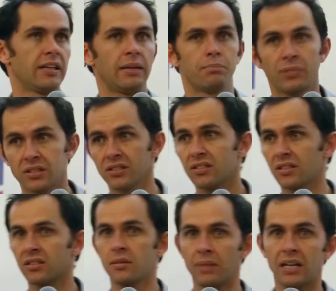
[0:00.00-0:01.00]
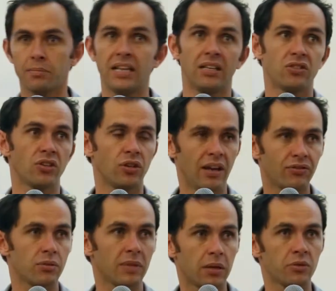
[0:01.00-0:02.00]
And business is about money, so you
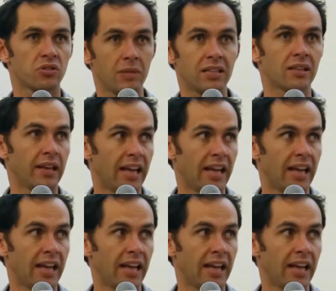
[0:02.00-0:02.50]
have to be able to speak